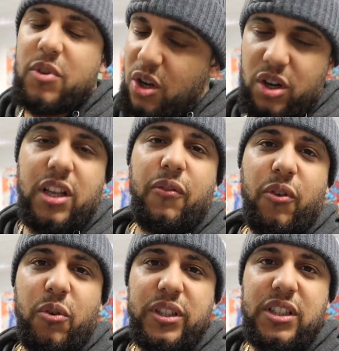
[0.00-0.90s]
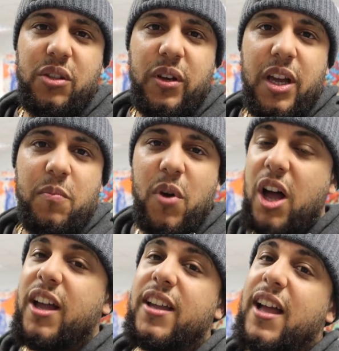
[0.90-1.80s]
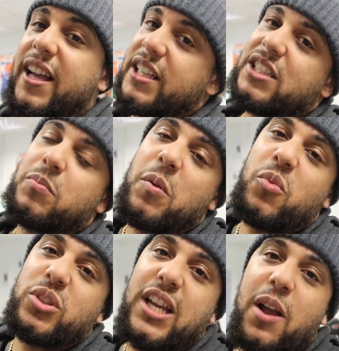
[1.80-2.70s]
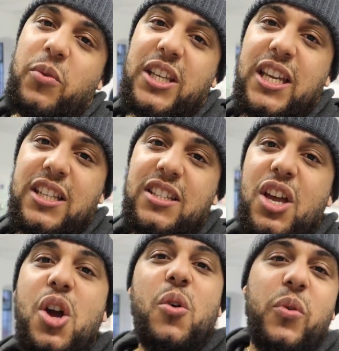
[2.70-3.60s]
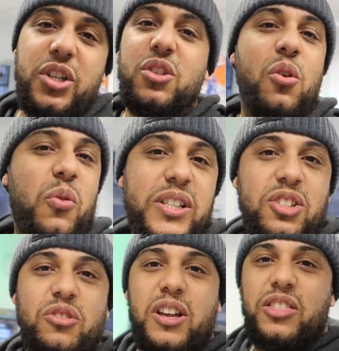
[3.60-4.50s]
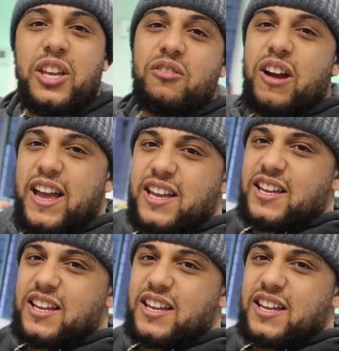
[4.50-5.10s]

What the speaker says: I'm not looking forward to it, but I get to spend more time with the kids, which is always a great thing, right?